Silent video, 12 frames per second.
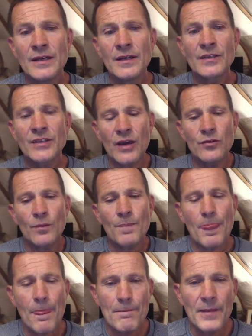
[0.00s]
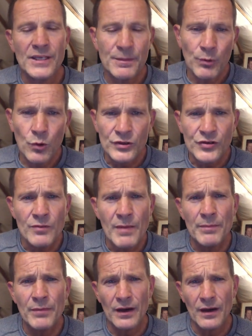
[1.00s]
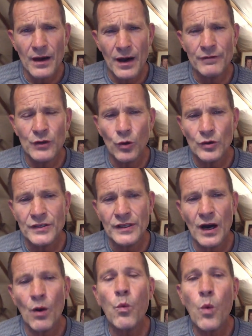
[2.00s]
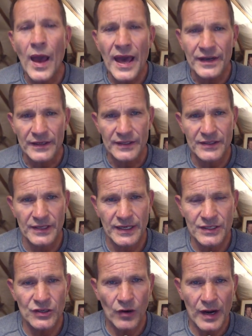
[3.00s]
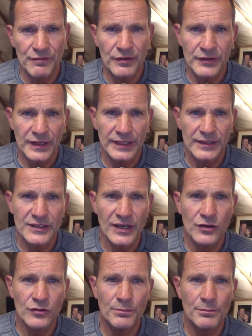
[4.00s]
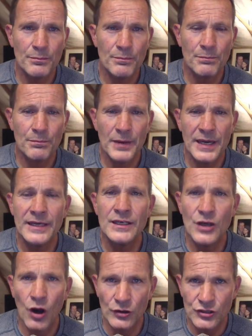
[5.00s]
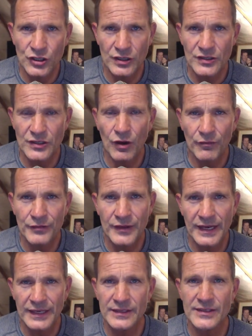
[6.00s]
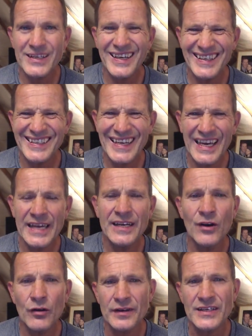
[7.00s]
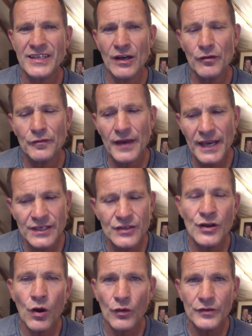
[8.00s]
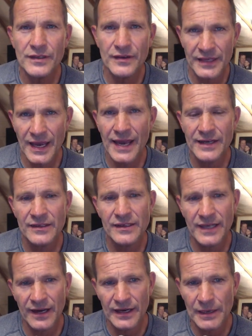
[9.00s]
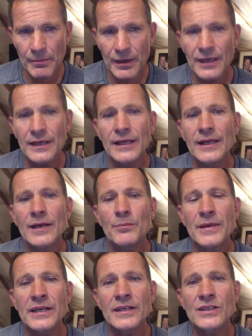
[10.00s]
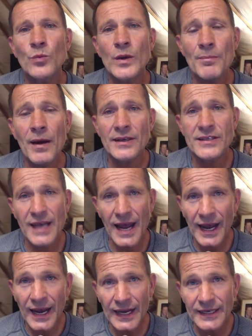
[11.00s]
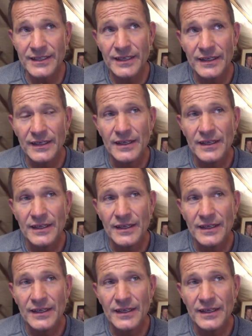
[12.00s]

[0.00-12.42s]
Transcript: So it's important to remember, of course, that awareness is not everything. So being conscious of things in and of itself is not the end game, because we must act.